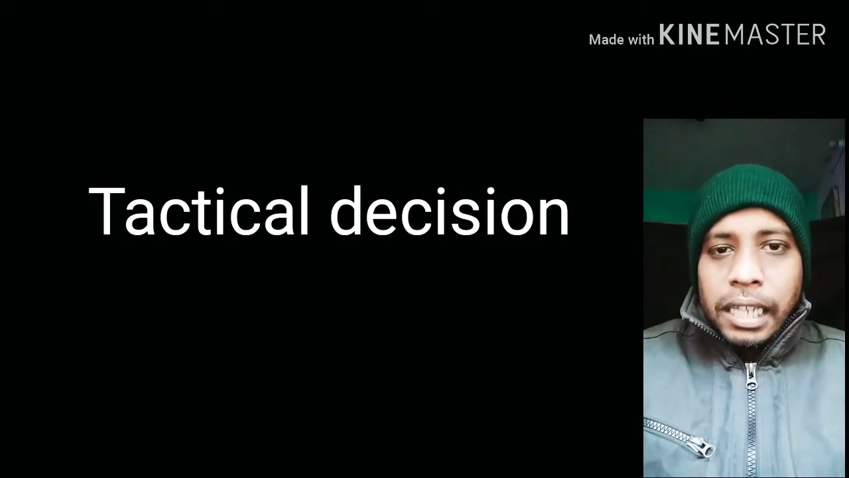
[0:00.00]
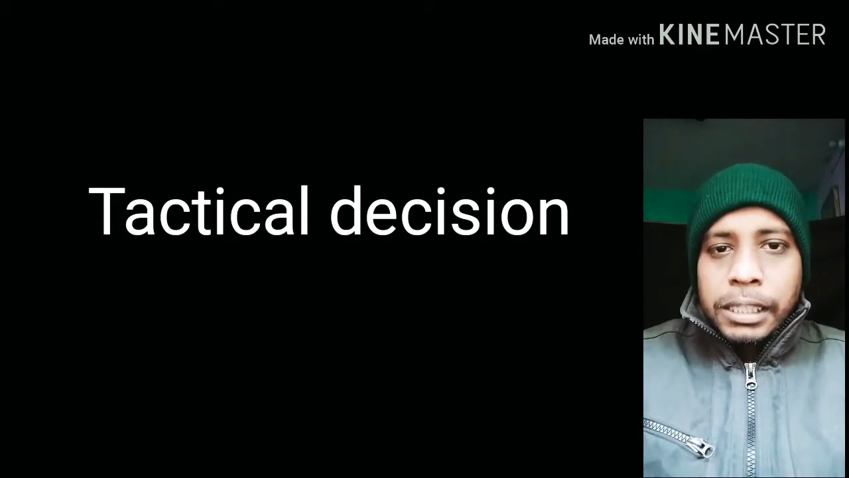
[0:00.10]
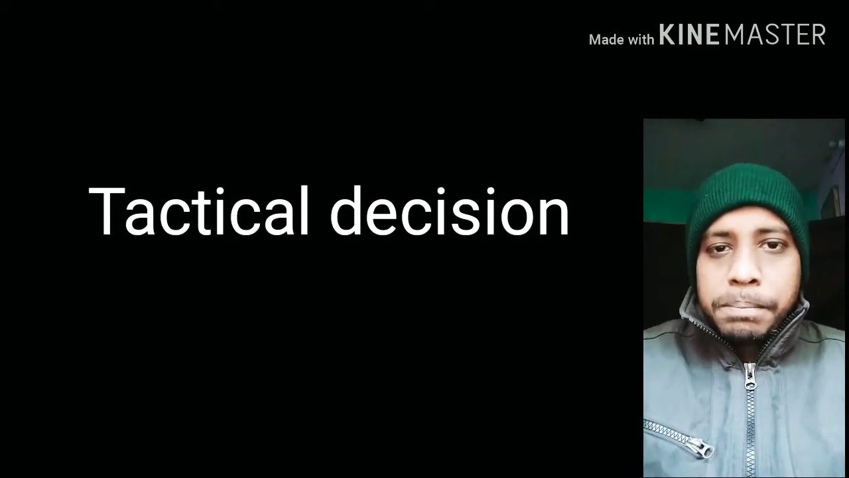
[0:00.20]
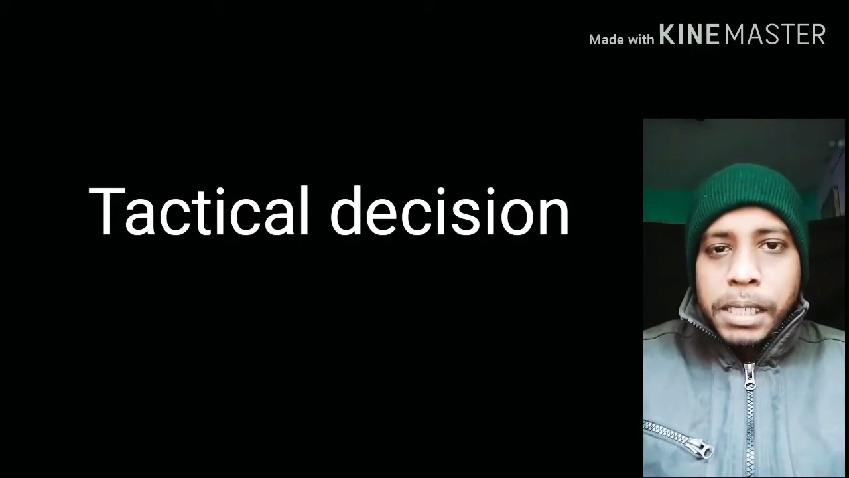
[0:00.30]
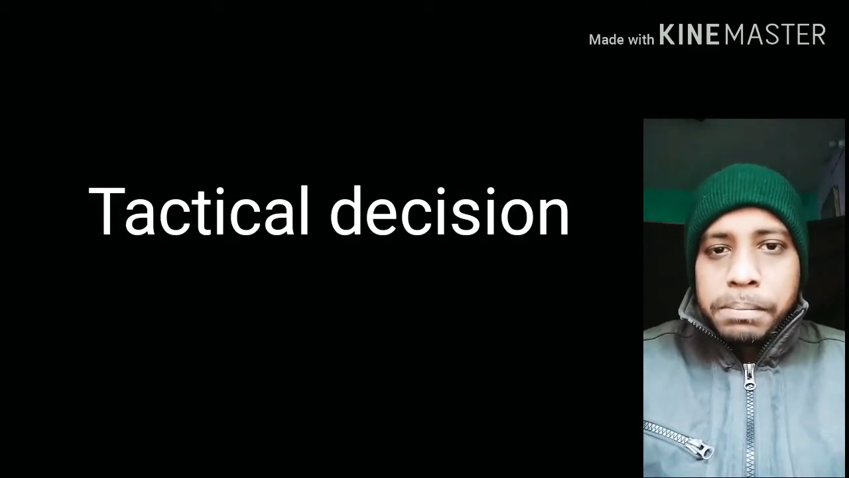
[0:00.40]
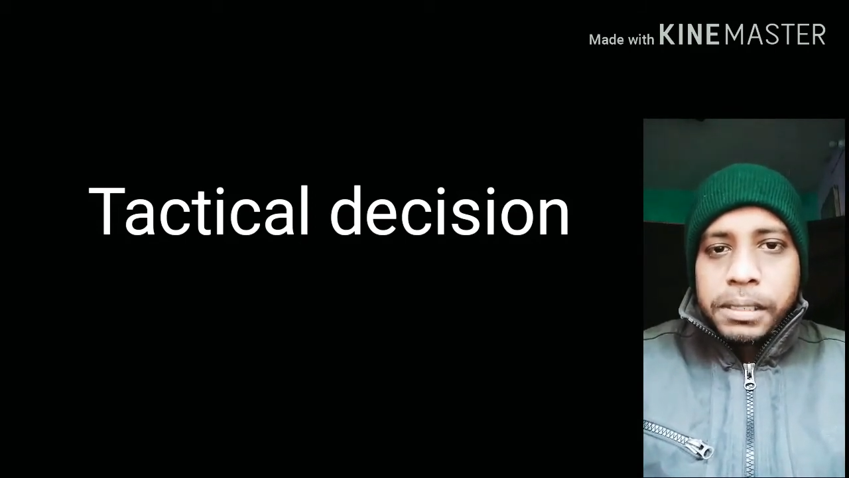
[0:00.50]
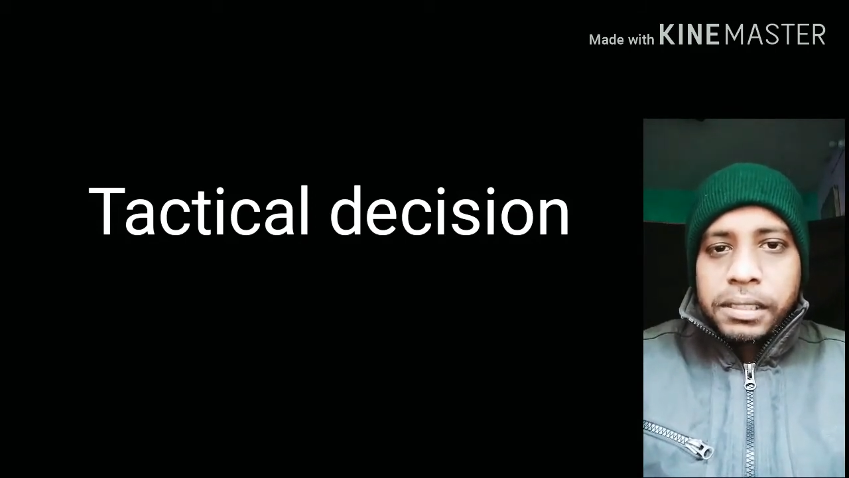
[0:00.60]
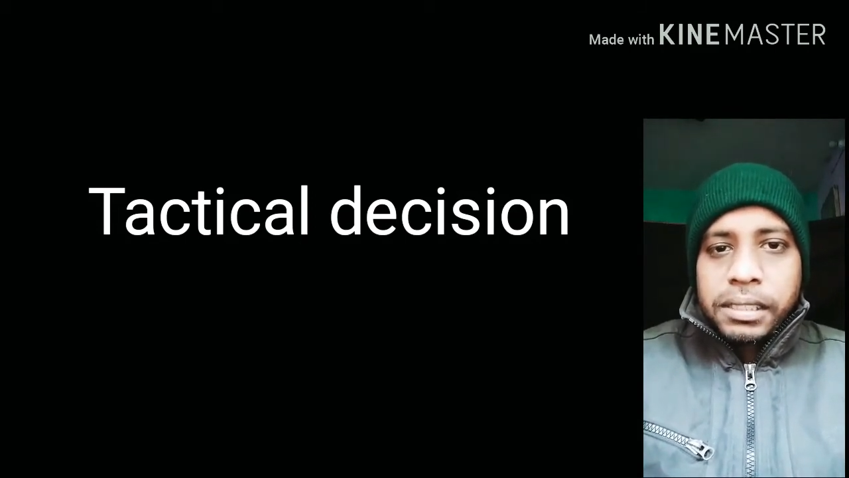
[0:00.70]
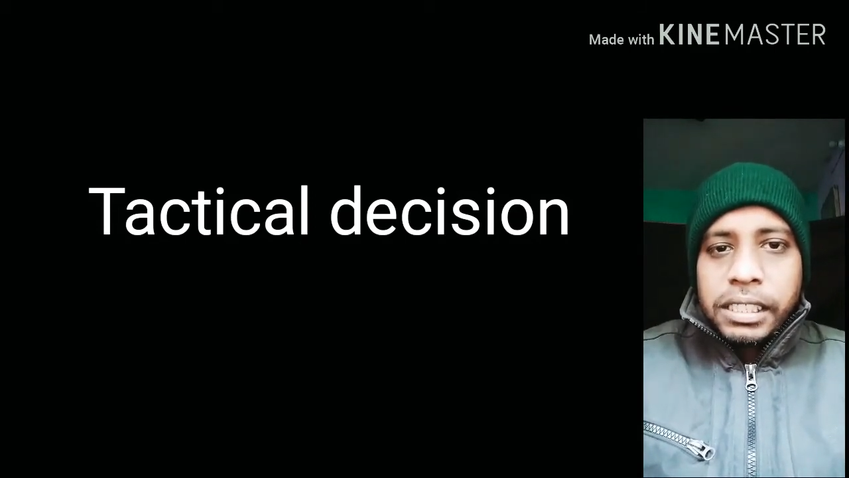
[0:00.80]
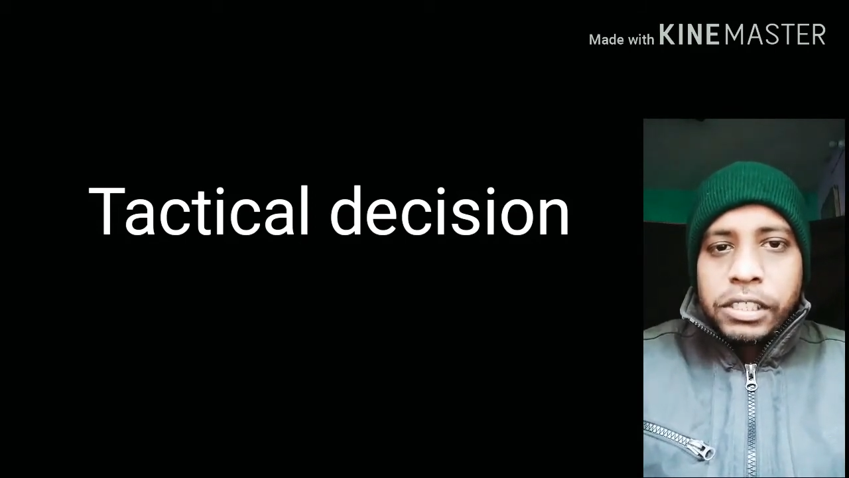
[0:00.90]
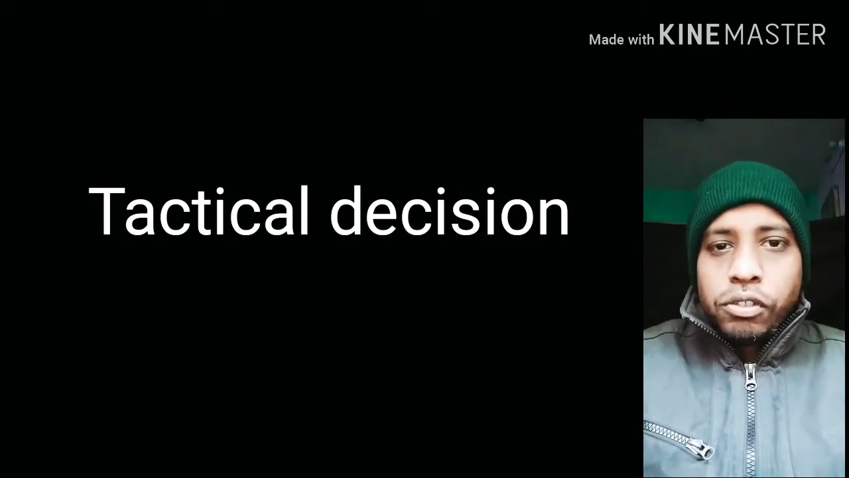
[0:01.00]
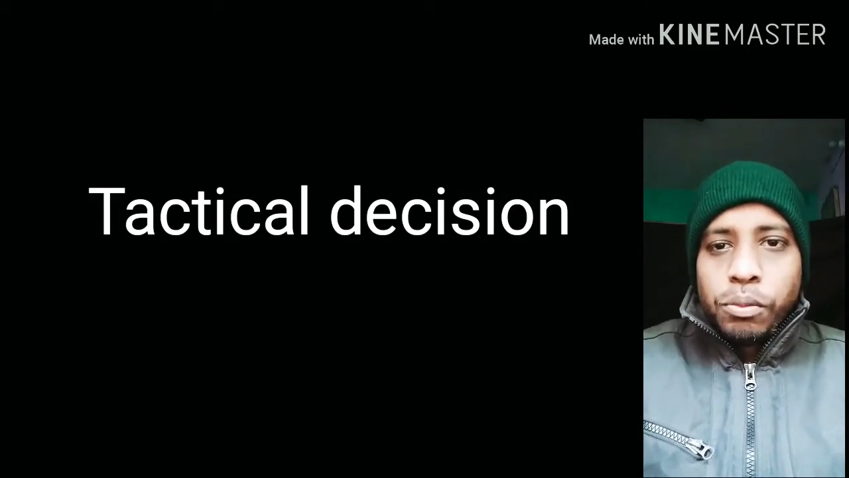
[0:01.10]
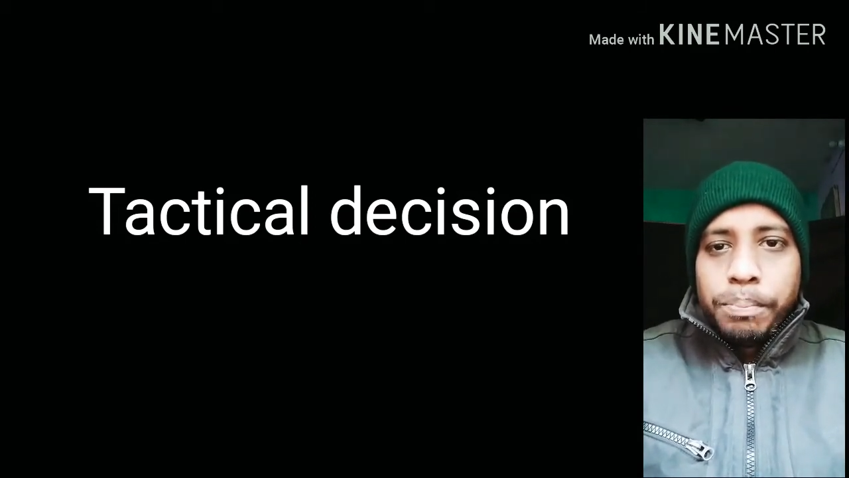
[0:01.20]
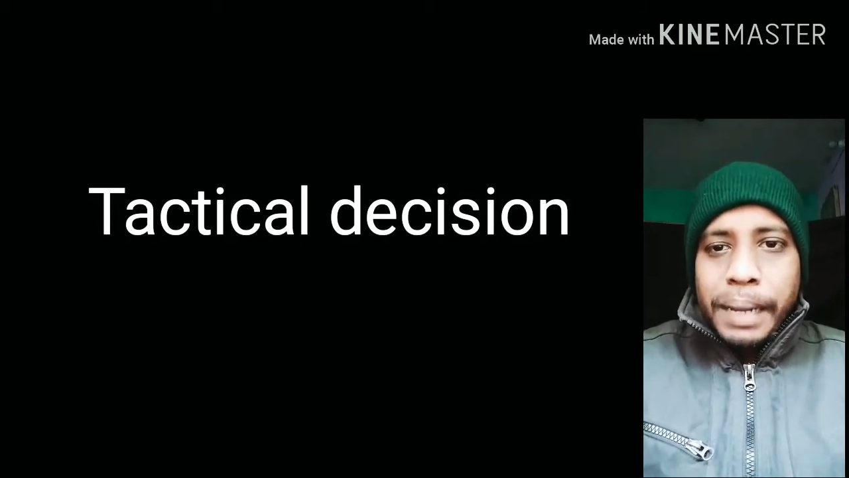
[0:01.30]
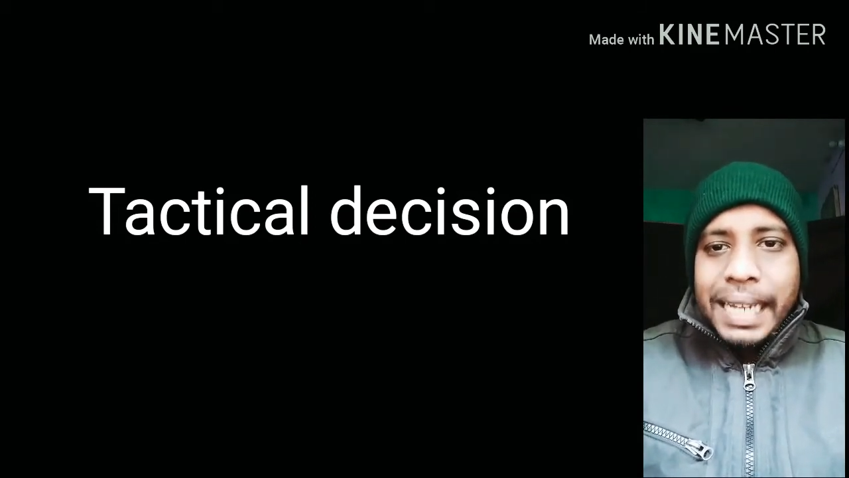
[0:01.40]
and the purpose is
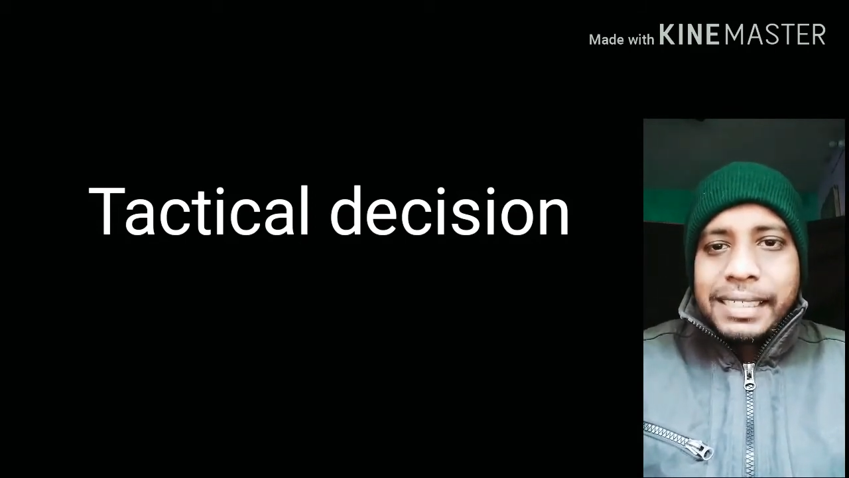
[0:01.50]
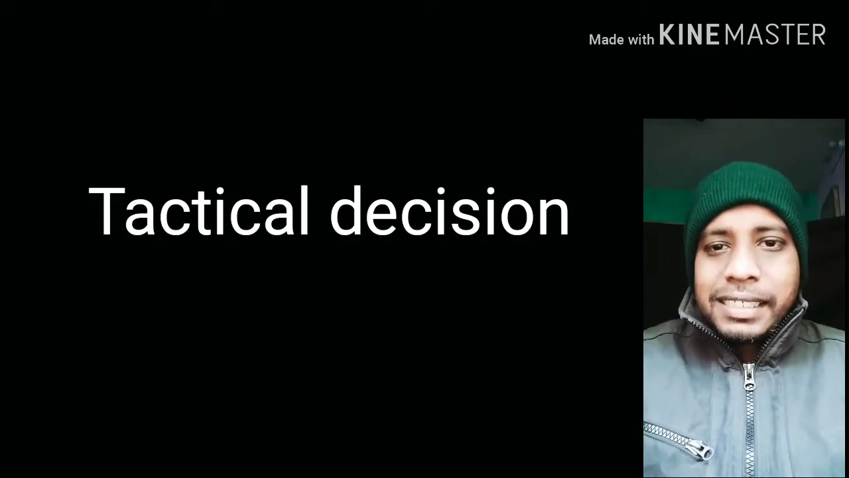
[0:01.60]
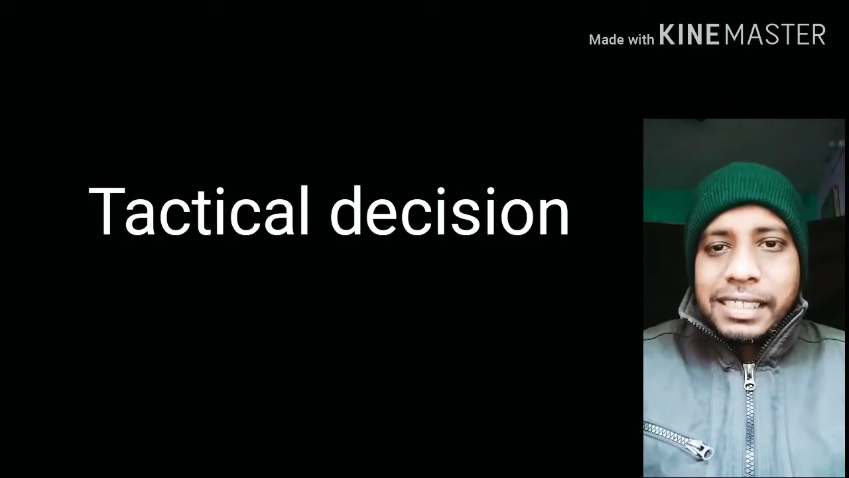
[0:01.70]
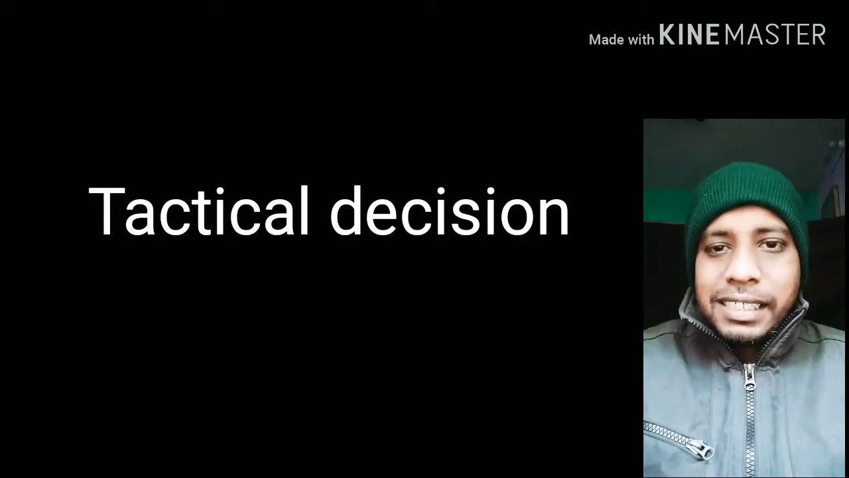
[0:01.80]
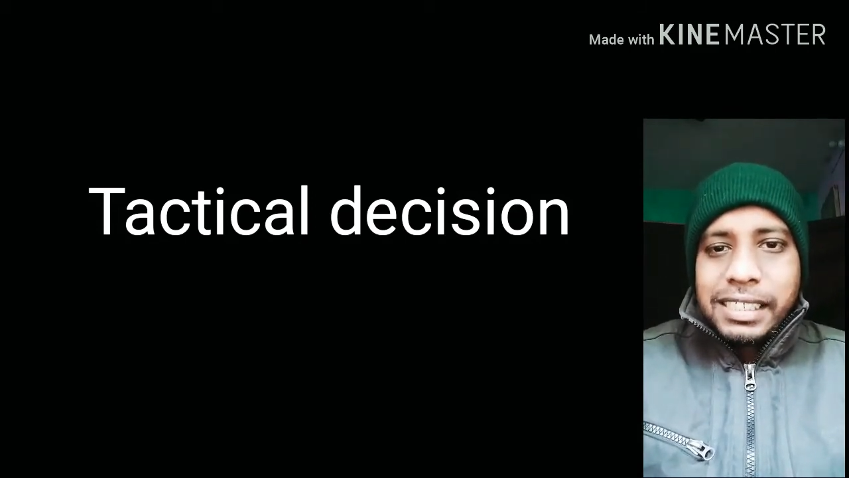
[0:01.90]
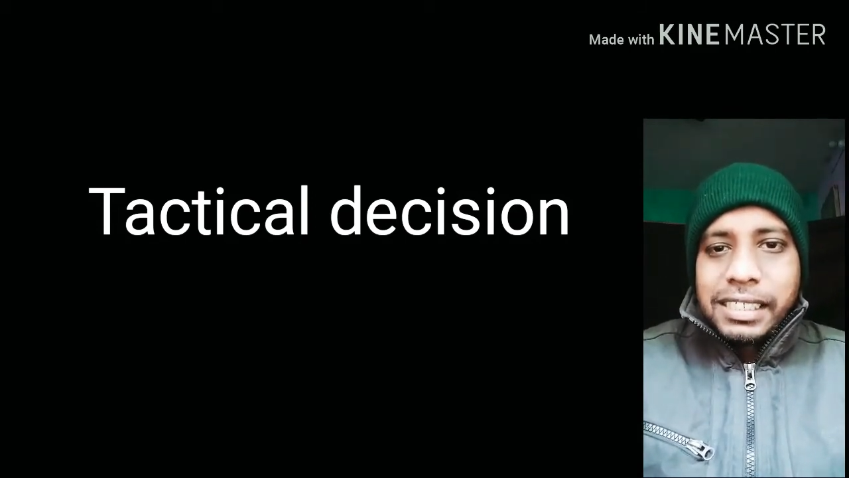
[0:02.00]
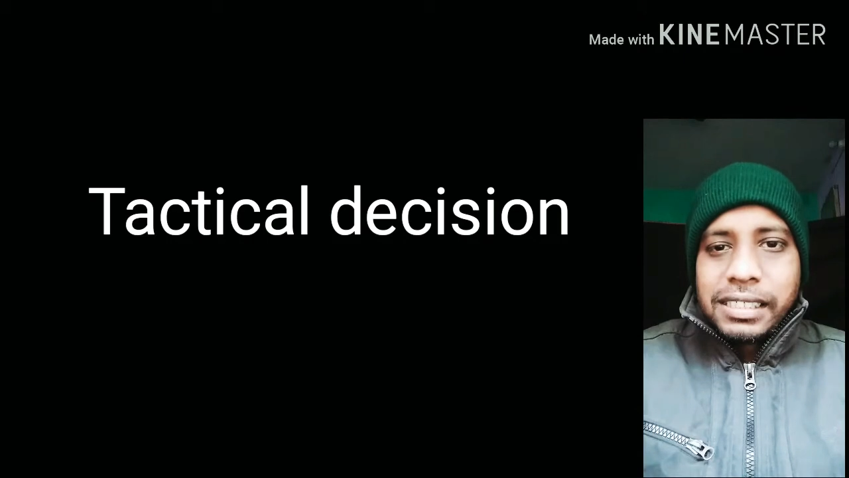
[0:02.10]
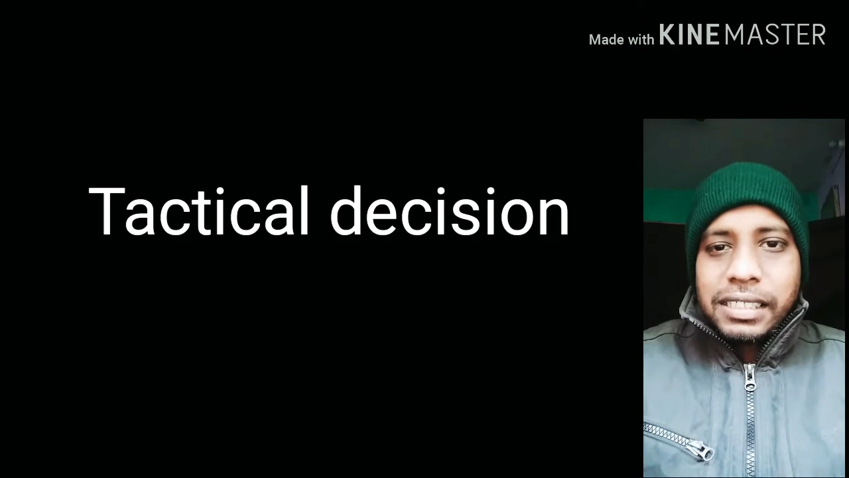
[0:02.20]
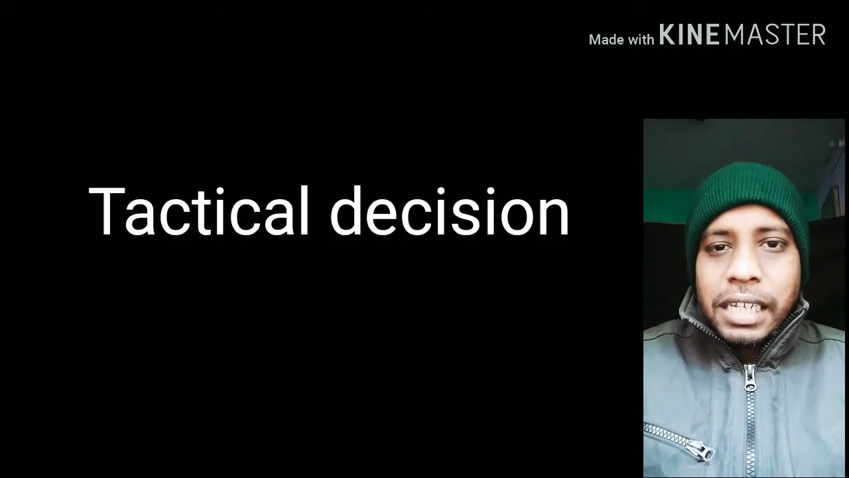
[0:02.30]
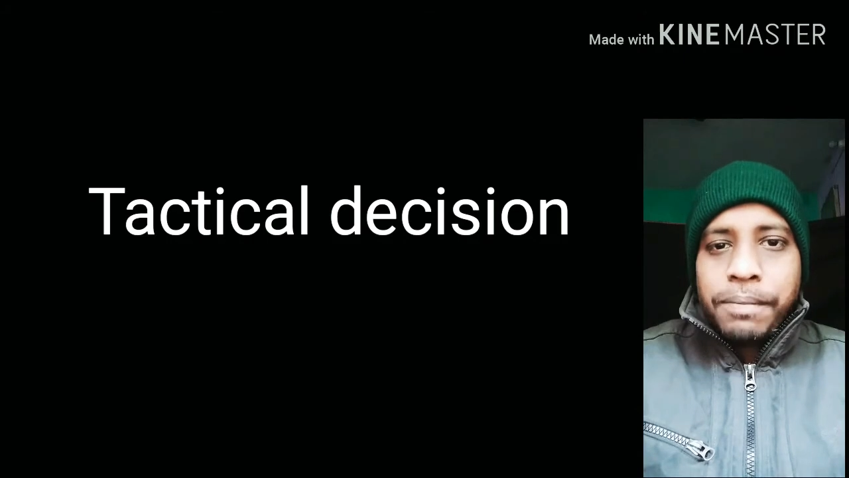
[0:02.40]
to make decisions